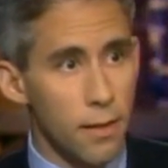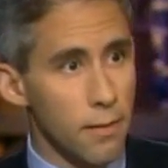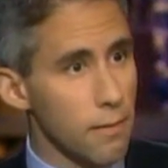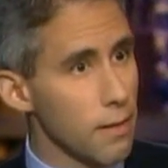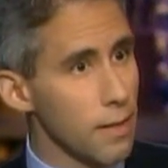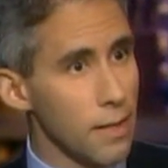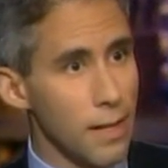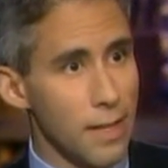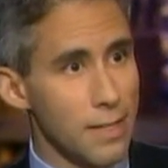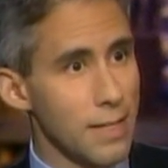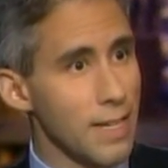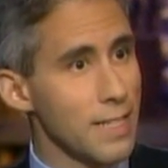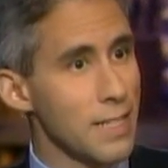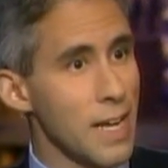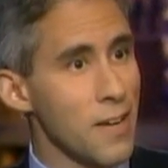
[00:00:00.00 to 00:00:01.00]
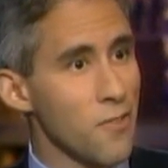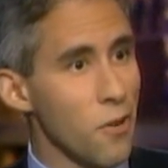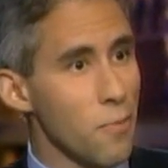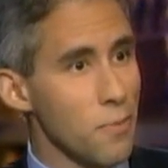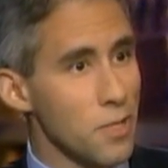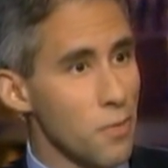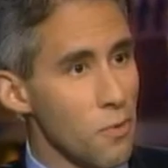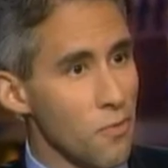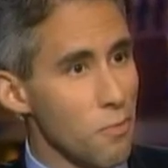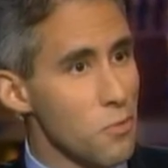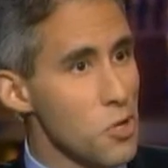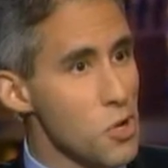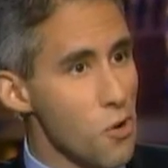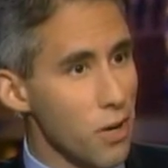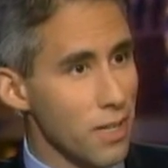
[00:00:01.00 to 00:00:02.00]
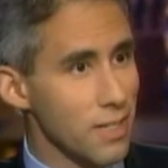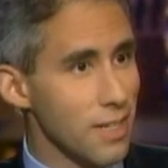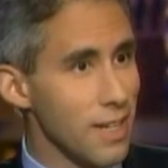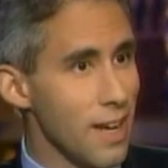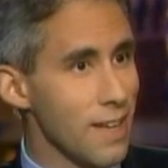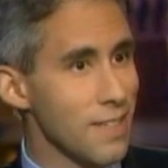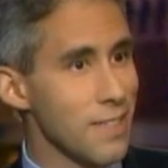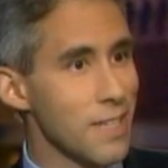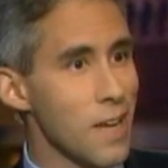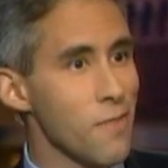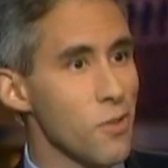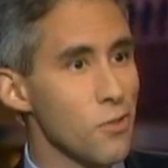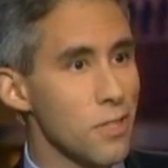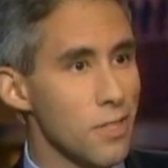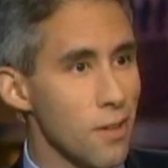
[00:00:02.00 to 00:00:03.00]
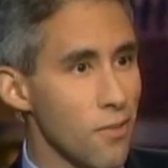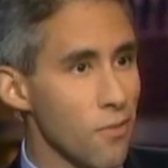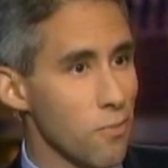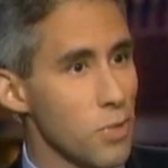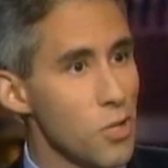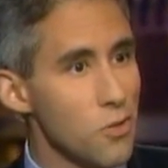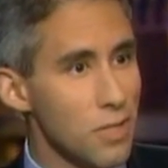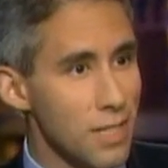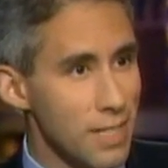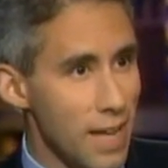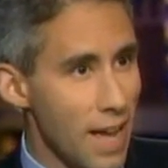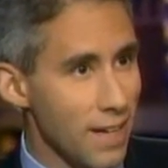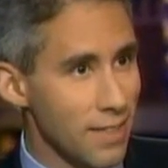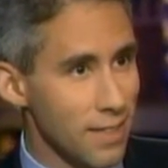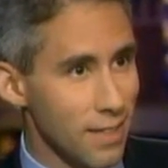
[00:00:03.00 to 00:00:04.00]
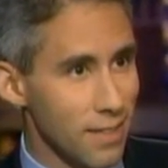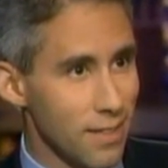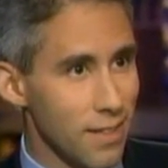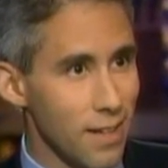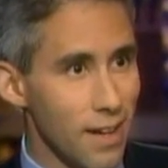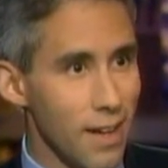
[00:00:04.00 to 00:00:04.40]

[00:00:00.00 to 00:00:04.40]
It's like saying someone from New York City has the same views as someone from Houston, Texas.